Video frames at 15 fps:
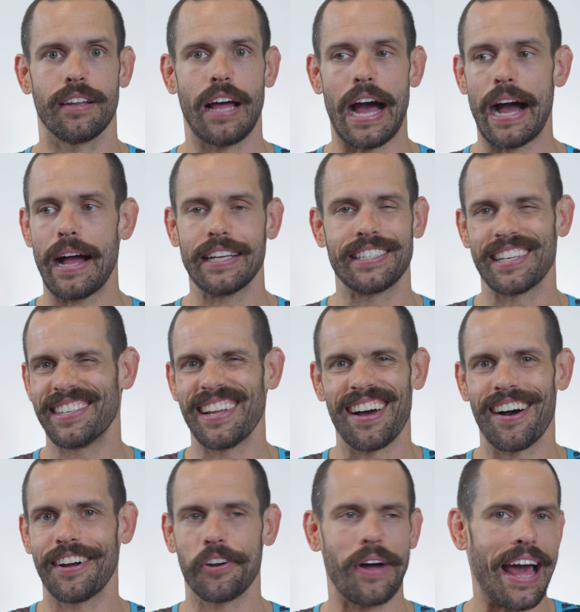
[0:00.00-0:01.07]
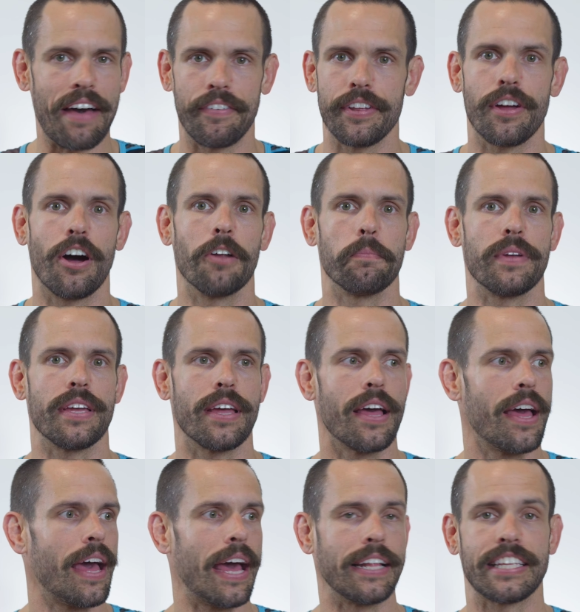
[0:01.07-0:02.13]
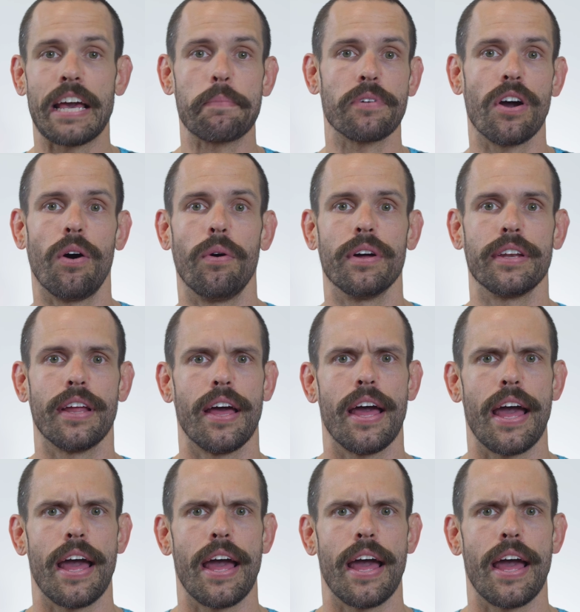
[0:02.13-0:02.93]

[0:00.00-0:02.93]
I said, no, I don't have any on me, and kept going.